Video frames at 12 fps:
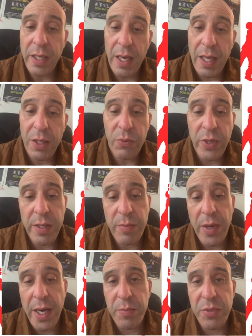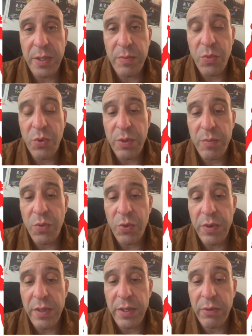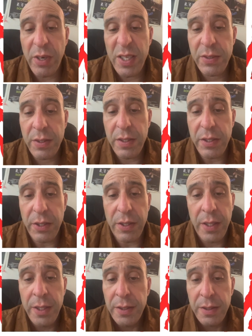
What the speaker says: At Halloween it pops up more than the rest of the year,